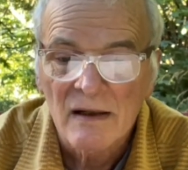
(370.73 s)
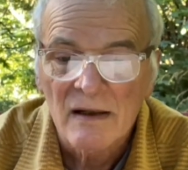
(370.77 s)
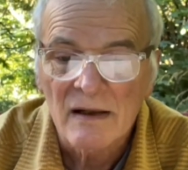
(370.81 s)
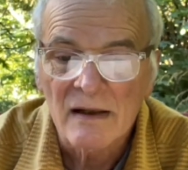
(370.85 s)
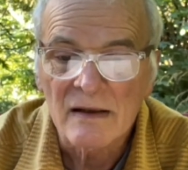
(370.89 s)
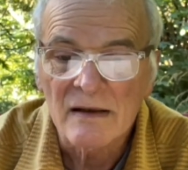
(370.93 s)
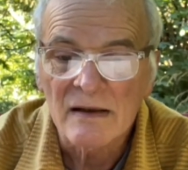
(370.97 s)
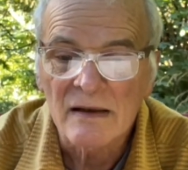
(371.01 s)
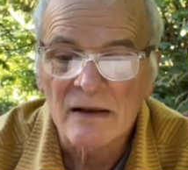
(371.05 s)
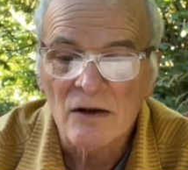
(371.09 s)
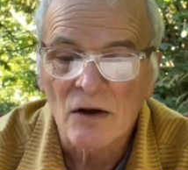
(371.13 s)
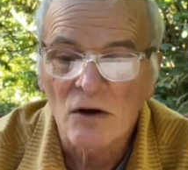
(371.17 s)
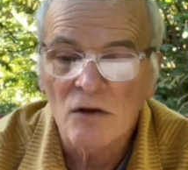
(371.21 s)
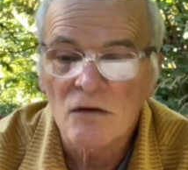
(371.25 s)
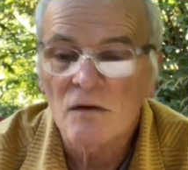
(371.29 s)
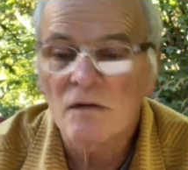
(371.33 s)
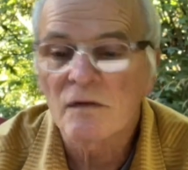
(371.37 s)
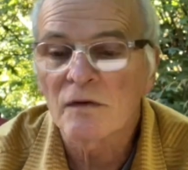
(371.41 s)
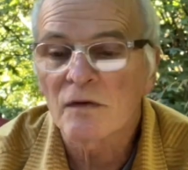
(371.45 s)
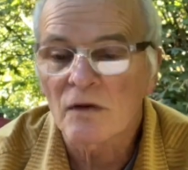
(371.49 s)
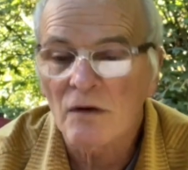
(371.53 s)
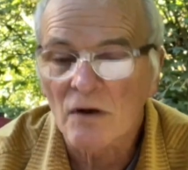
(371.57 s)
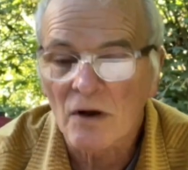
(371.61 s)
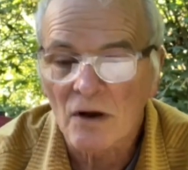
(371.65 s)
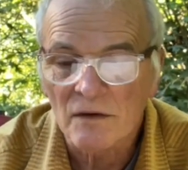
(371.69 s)
and the
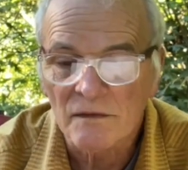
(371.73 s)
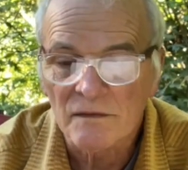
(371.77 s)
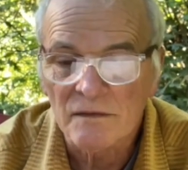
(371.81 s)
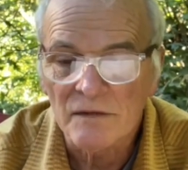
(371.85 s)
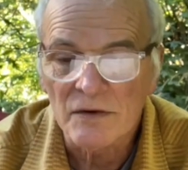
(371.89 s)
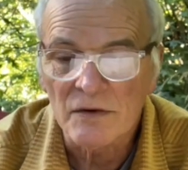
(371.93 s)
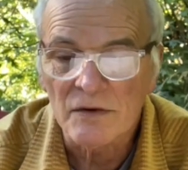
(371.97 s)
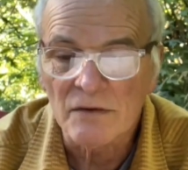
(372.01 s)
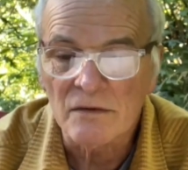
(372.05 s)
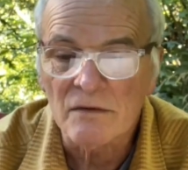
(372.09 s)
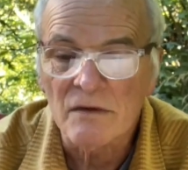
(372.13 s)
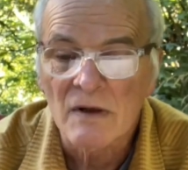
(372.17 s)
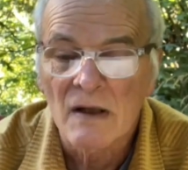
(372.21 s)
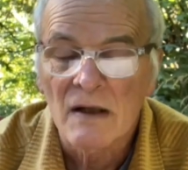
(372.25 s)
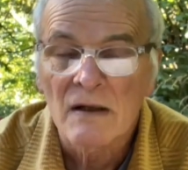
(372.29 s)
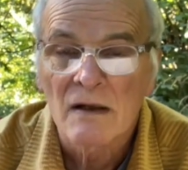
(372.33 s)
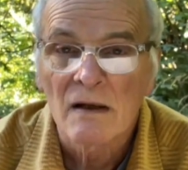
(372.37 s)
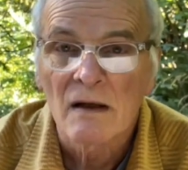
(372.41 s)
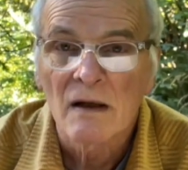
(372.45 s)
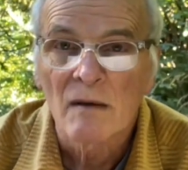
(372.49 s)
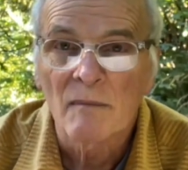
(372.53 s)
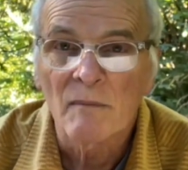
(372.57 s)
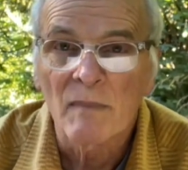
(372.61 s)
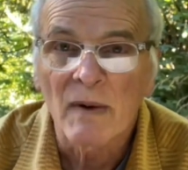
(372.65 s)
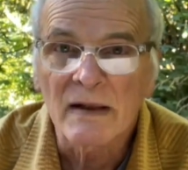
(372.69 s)
overall view
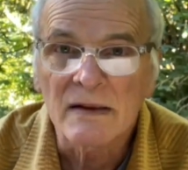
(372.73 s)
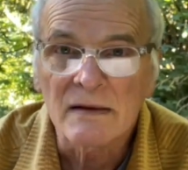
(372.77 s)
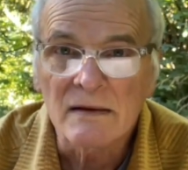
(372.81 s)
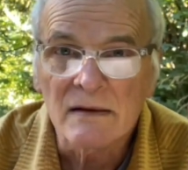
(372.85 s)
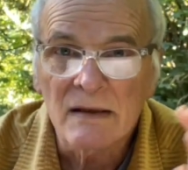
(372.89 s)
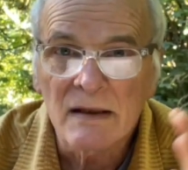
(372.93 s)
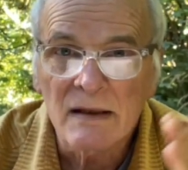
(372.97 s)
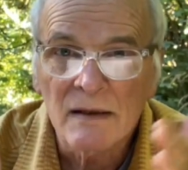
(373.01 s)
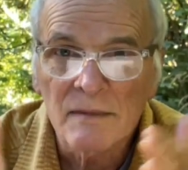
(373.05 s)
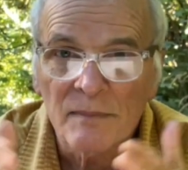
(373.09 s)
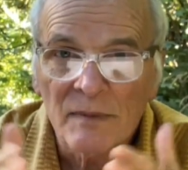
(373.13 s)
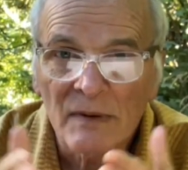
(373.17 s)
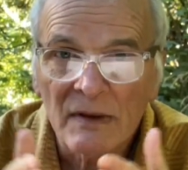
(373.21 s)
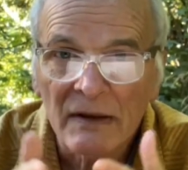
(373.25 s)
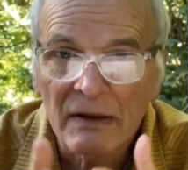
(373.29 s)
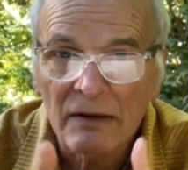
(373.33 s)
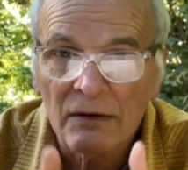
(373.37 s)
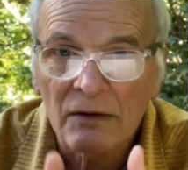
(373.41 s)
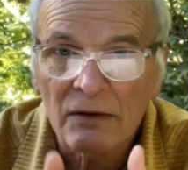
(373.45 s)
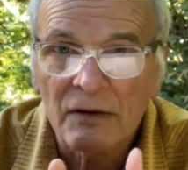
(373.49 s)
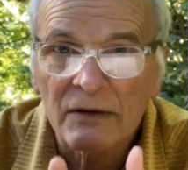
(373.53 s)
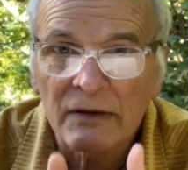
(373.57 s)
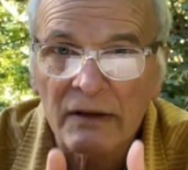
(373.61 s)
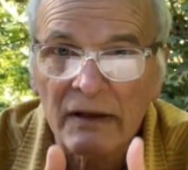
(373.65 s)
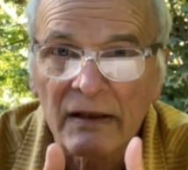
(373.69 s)
by deeply
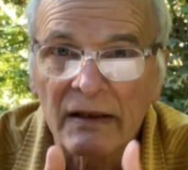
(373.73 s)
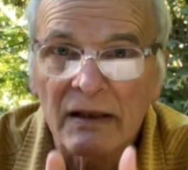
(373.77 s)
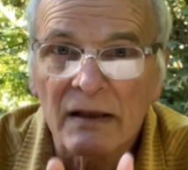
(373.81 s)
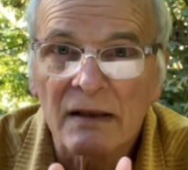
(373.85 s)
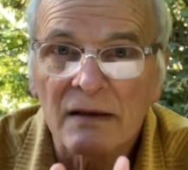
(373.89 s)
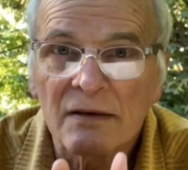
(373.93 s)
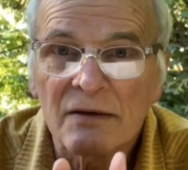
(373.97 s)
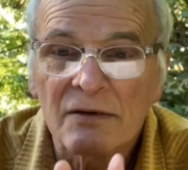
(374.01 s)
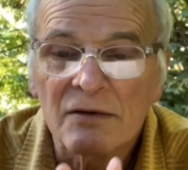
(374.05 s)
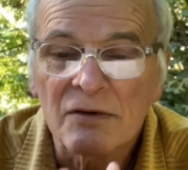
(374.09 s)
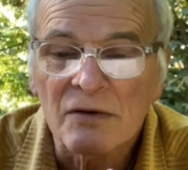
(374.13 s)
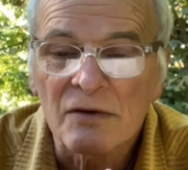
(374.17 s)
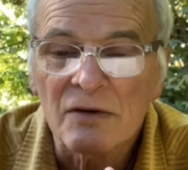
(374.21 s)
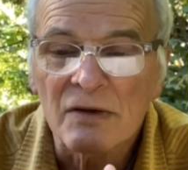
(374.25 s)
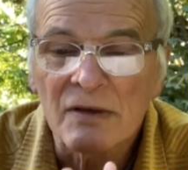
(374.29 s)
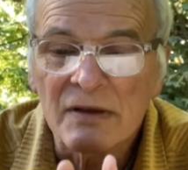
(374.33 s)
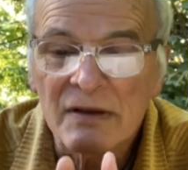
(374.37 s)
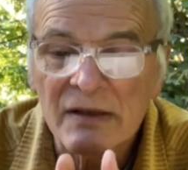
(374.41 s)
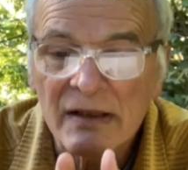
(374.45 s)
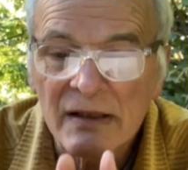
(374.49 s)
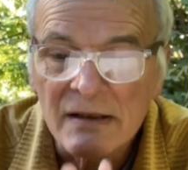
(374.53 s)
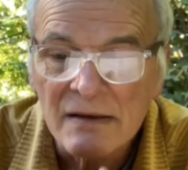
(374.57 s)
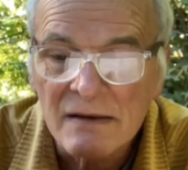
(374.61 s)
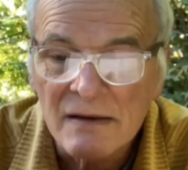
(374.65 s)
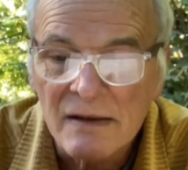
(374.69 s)
looking into the
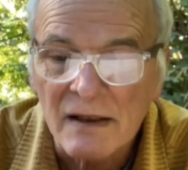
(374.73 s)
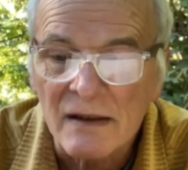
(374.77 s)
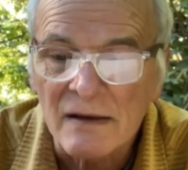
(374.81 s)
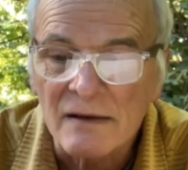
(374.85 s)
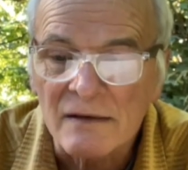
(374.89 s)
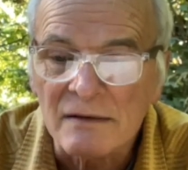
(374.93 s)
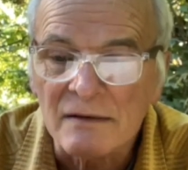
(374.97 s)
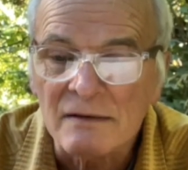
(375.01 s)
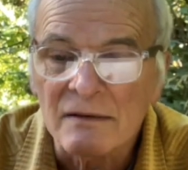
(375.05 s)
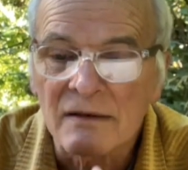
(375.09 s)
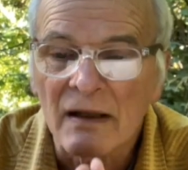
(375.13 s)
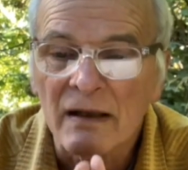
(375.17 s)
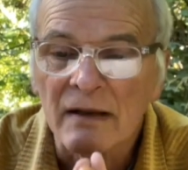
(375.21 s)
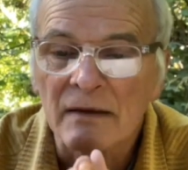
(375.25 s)
detail,